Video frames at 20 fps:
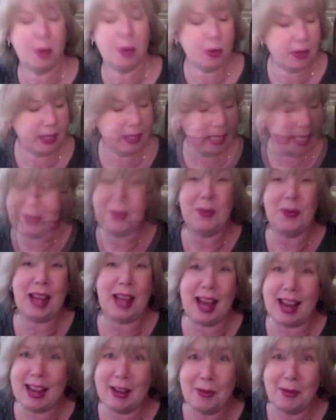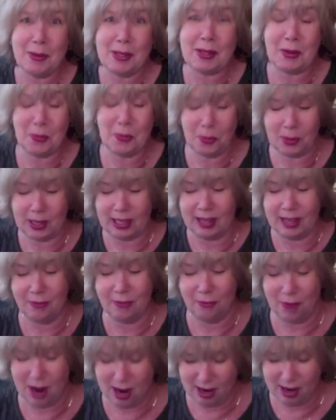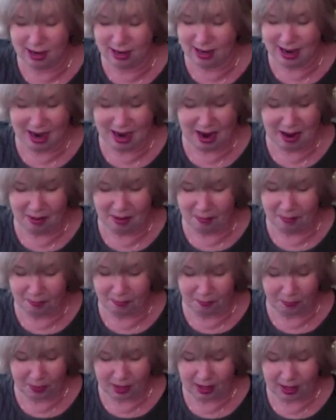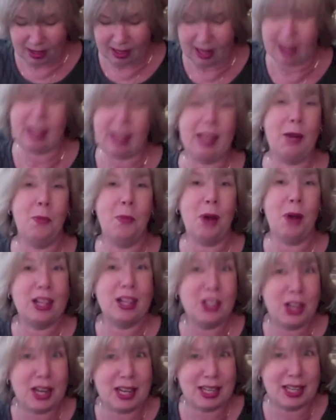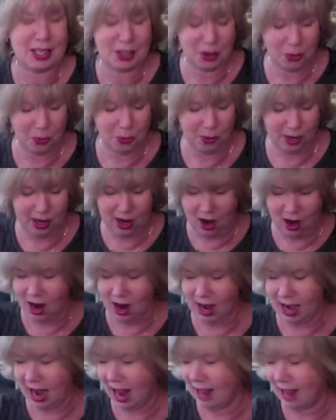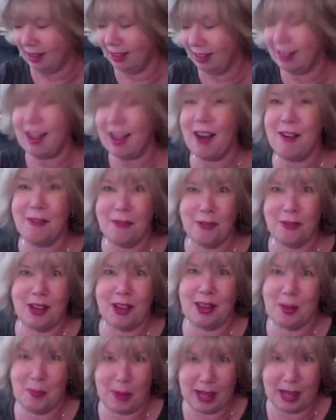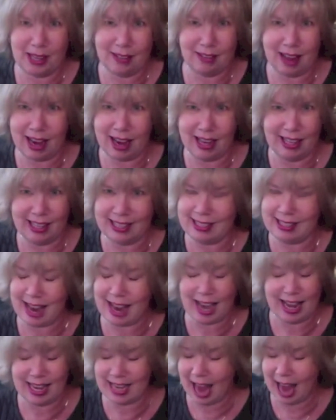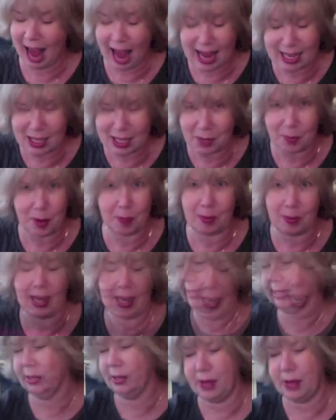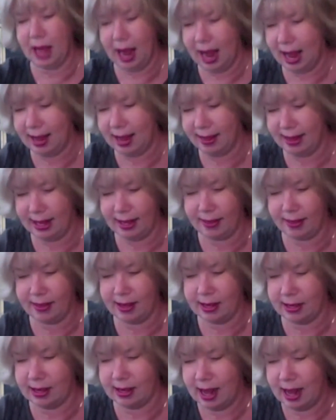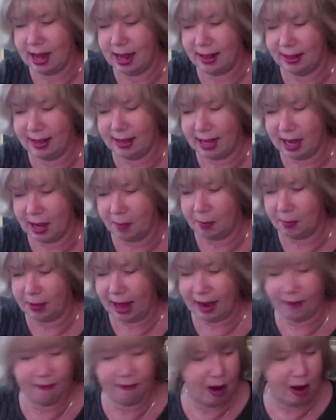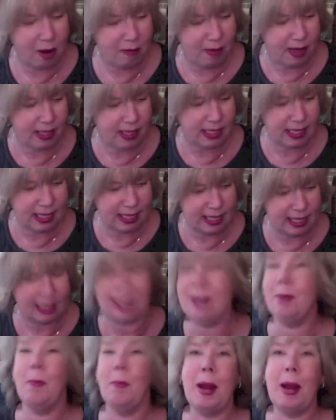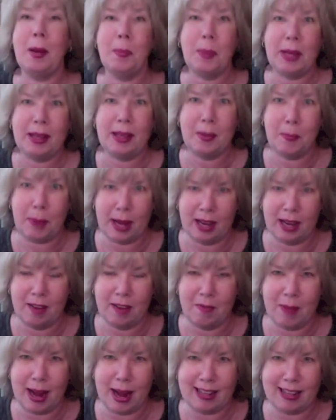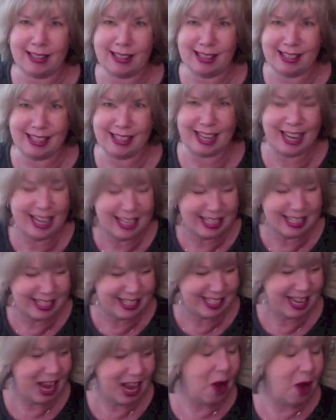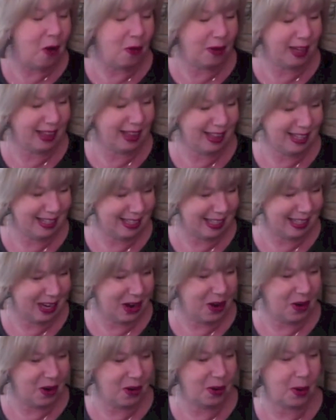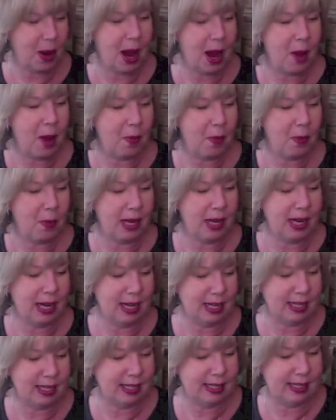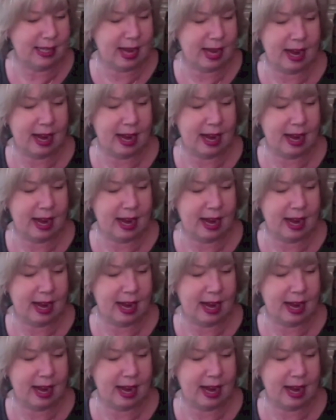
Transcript: those seams. So yeah, it was a really fun project to work on. I love the pink lining inside. It had to be pink. So yeah, I think the black velveteen might be the bane of my existence with this coat because